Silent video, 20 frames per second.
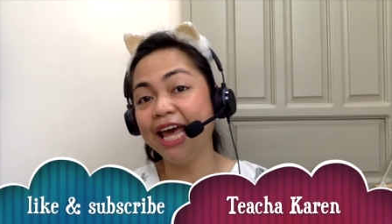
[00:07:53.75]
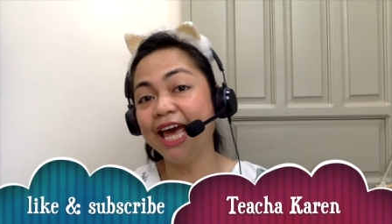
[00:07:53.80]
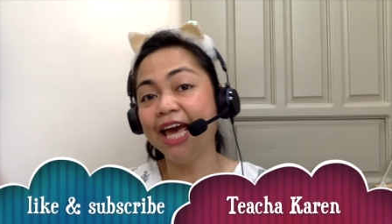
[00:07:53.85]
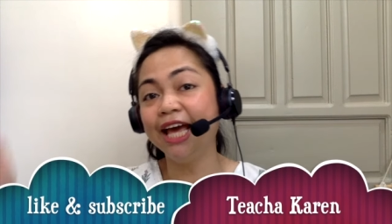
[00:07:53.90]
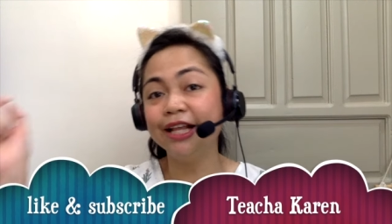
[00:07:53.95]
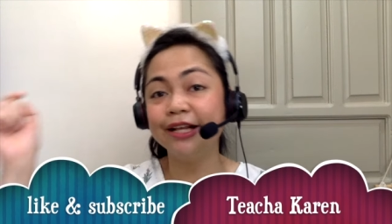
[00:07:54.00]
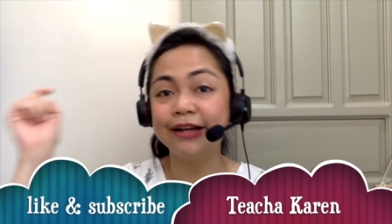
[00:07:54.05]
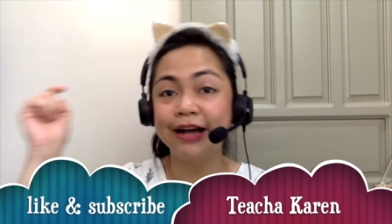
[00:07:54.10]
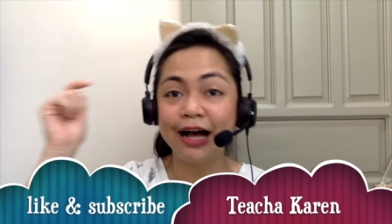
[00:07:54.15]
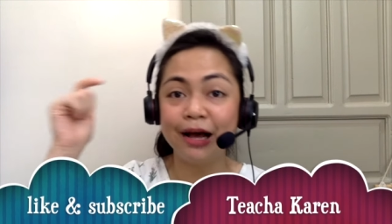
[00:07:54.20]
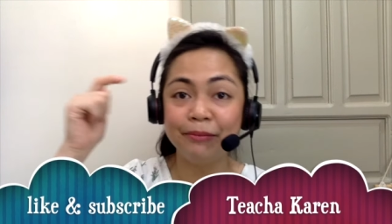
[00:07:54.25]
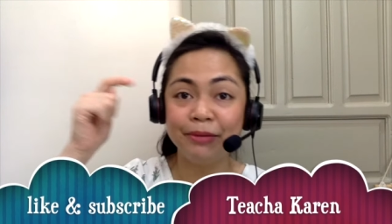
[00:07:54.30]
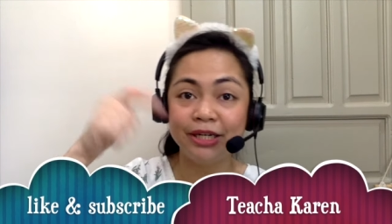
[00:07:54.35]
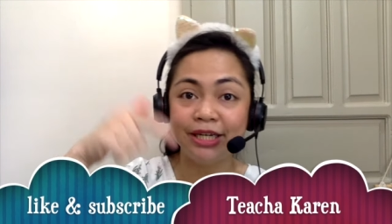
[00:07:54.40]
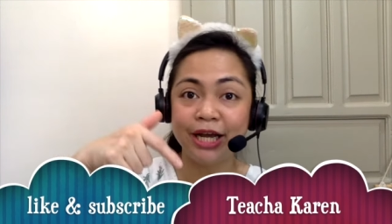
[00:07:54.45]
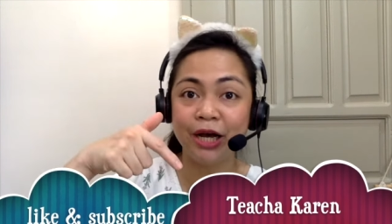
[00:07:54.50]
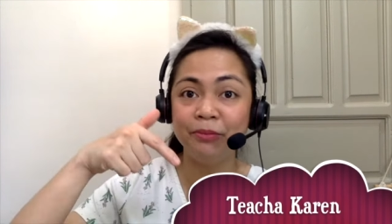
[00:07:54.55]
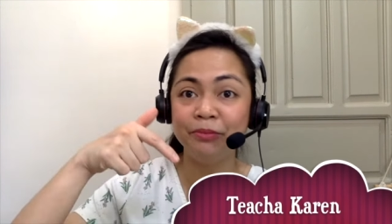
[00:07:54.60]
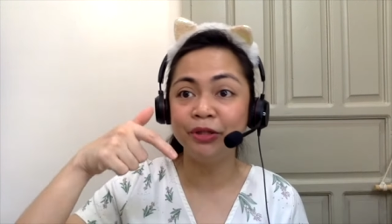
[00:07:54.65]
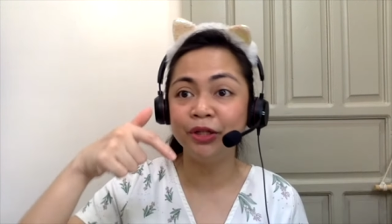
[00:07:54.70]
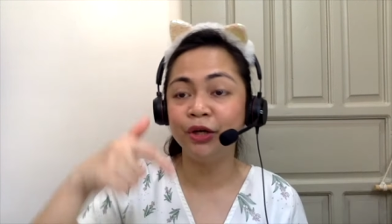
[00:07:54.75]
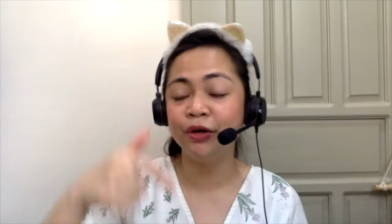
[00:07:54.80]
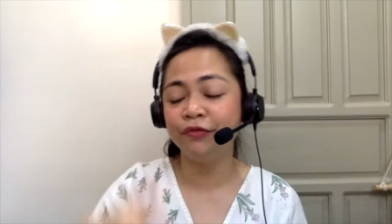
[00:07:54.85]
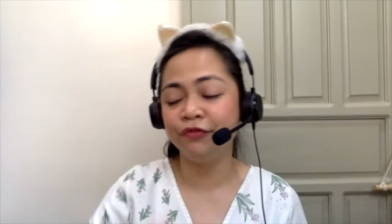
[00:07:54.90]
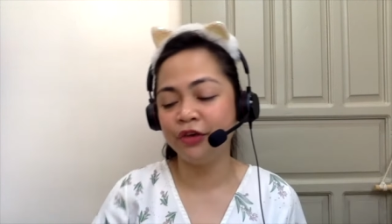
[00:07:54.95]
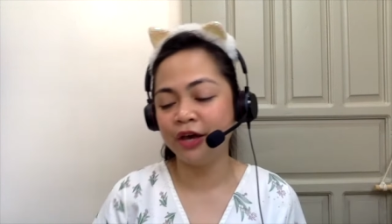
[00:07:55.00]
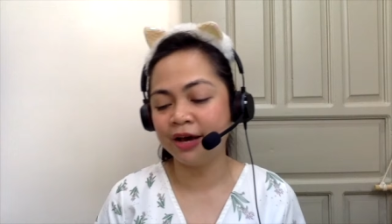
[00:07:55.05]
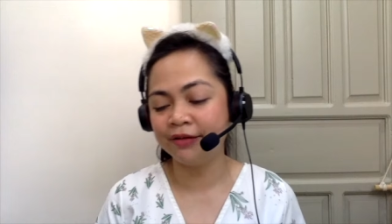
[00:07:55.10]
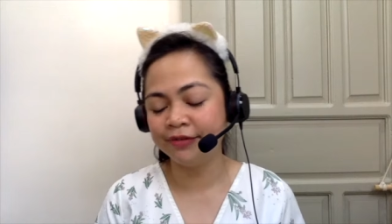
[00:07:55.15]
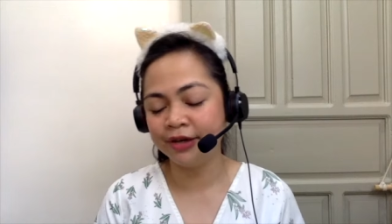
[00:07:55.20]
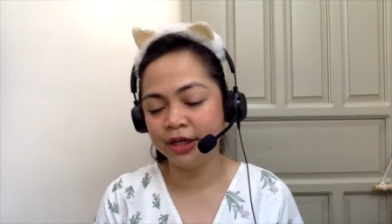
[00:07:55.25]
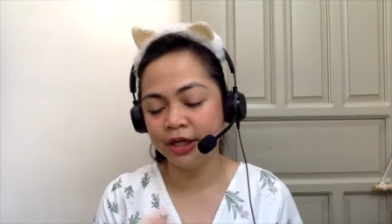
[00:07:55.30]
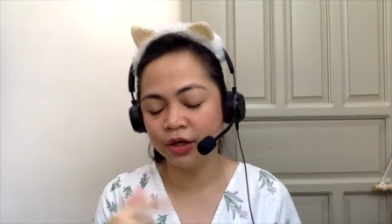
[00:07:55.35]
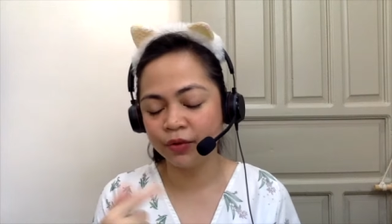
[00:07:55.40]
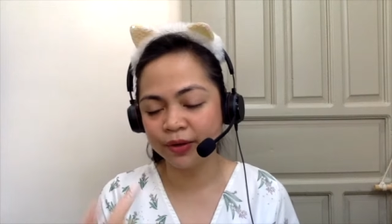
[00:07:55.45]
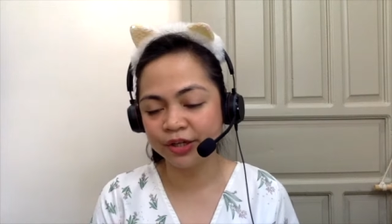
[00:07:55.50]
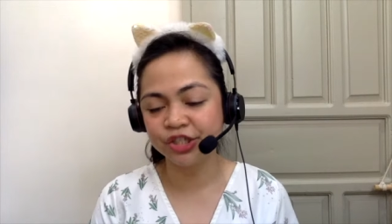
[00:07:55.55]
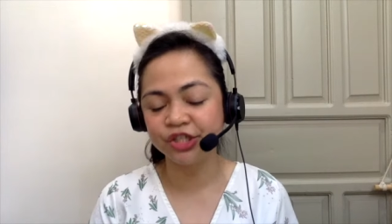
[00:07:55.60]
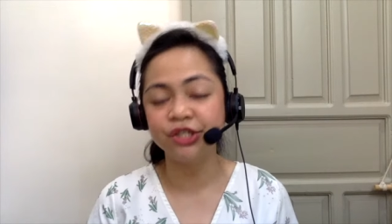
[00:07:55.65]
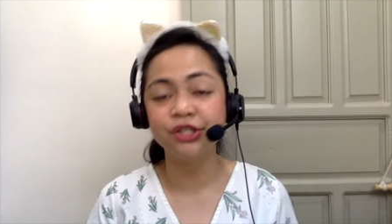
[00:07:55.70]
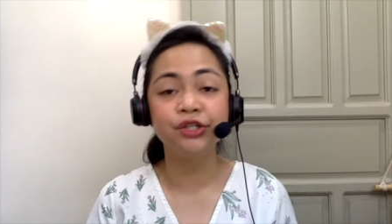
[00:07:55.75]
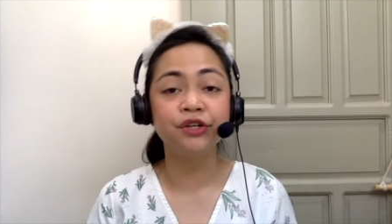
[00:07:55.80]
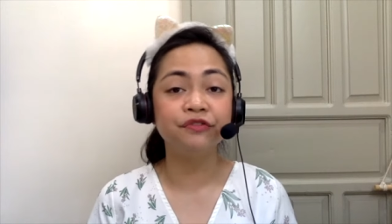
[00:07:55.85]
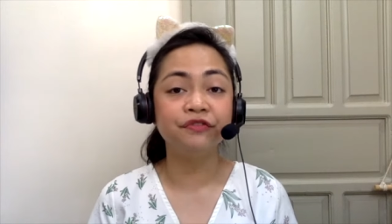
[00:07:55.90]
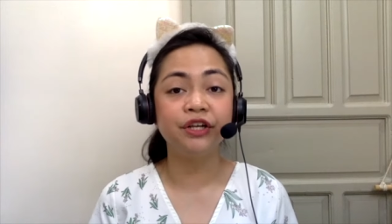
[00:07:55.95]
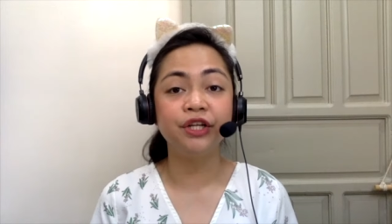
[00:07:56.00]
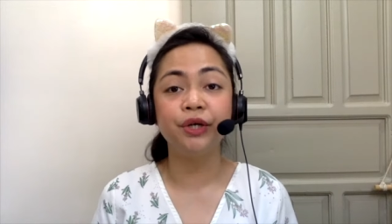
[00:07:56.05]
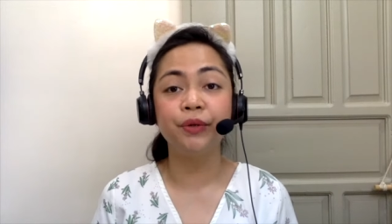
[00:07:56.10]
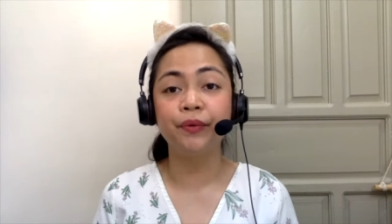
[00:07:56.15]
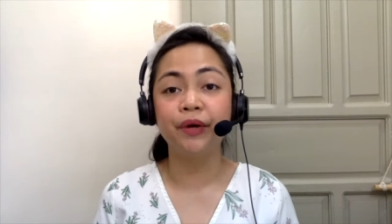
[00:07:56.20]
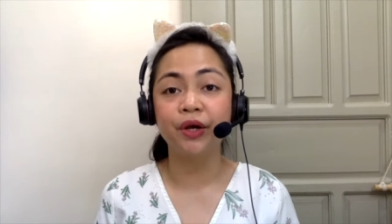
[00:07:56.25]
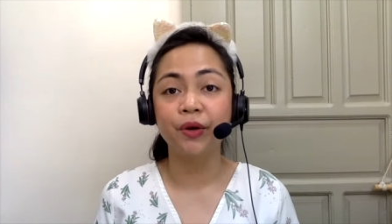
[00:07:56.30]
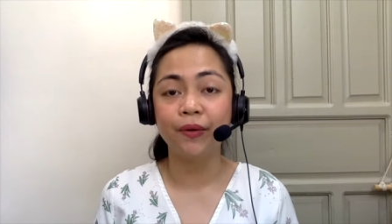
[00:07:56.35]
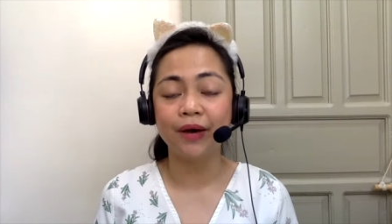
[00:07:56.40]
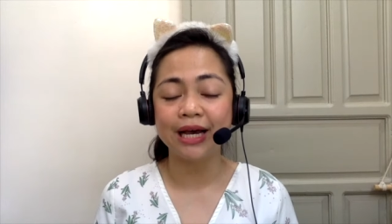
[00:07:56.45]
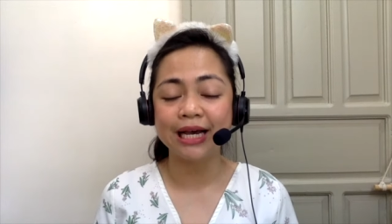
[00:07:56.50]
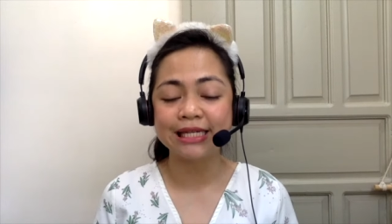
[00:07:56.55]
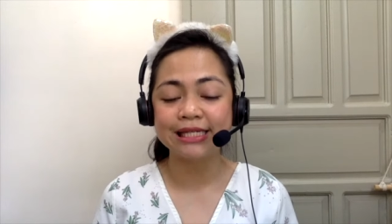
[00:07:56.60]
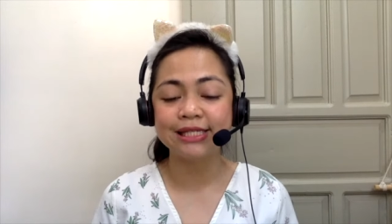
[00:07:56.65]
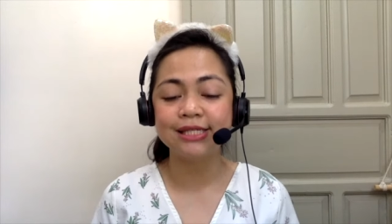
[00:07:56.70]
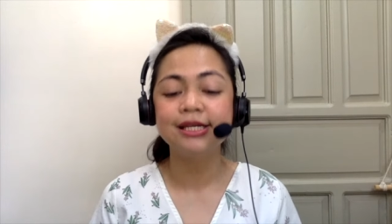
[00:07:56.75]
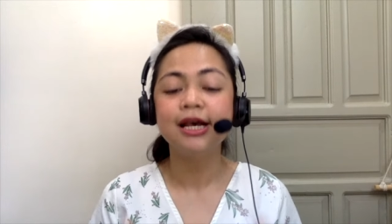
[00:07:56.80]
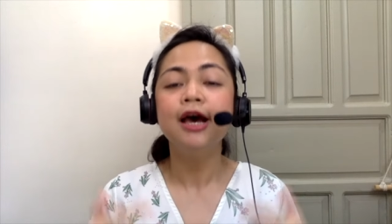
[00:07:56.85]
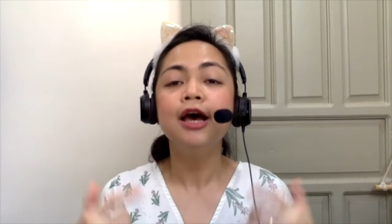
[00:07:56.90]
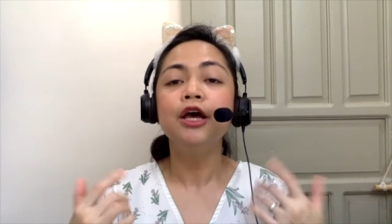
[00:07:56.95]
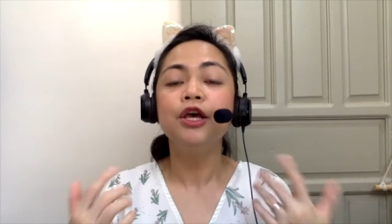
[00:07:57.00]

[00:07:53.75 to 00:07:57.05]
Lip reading: and comment down below if you have any questions or video requests.